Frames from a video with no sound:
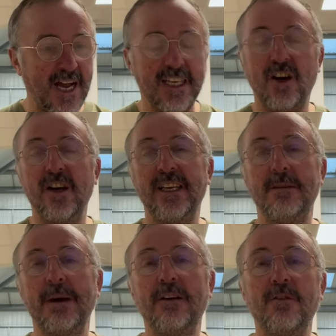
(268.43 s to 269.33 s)
got an
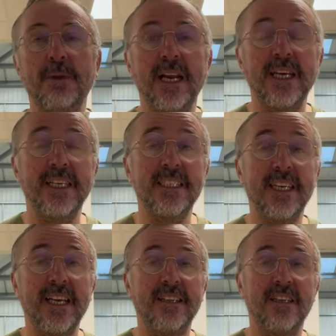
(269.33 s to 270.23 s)
email from the lady
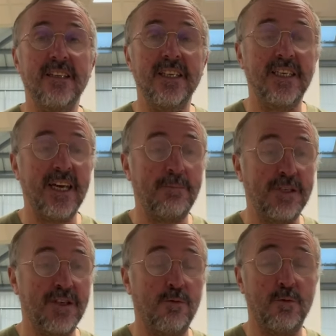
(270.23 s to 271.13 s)
saying that the
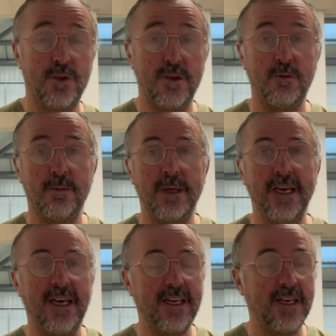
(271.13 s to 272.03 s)
episode was due to be
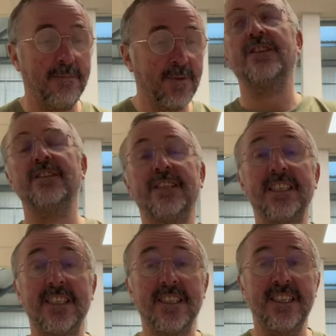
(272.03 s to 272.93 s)
aired.
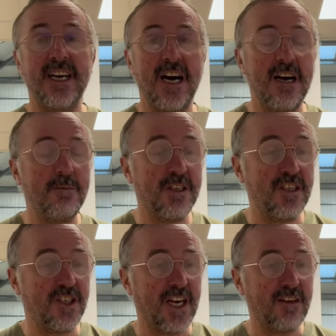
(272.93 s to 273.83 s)
This is the time and the
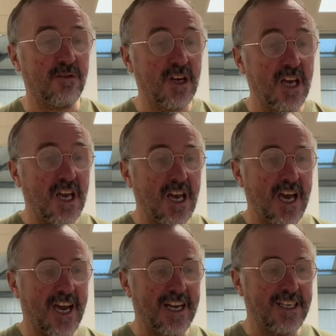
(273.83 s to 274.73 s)
channel,
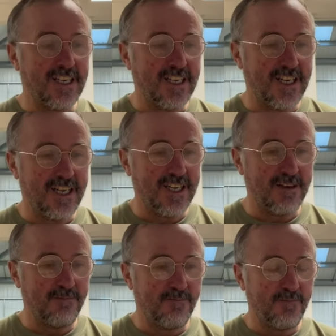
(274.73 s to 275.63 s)
and
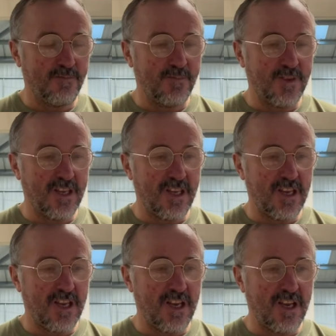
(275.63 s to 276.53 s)

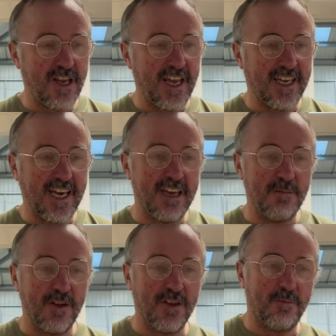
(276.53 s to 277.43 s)
it came
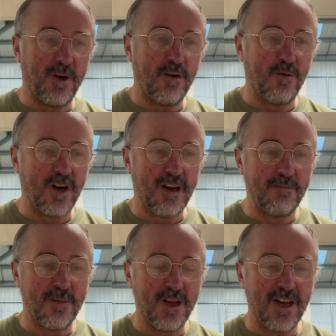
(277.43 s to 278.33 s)
on the
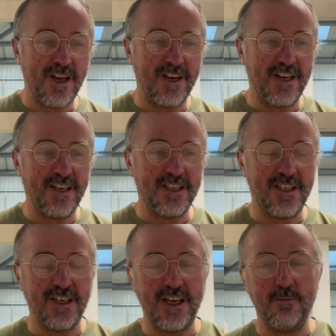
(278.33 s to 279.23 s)
programme, and
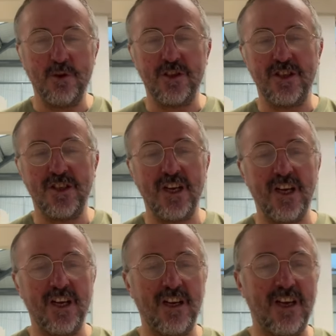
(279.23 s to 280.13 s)
it was,
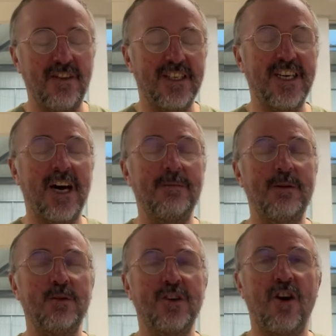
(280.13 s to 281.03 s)
at the time it
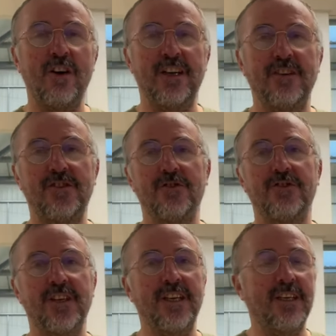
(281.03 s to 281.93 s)
was Colin and
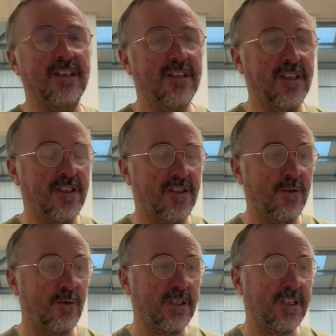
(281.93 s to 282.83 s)
Justin, the
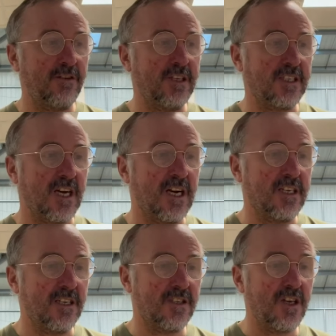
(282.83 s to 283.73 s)
two interior
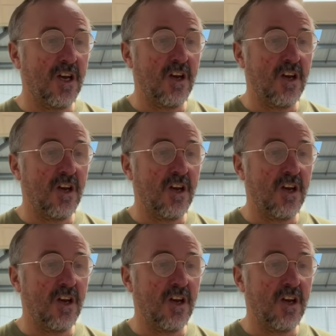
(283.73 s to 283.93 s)
designers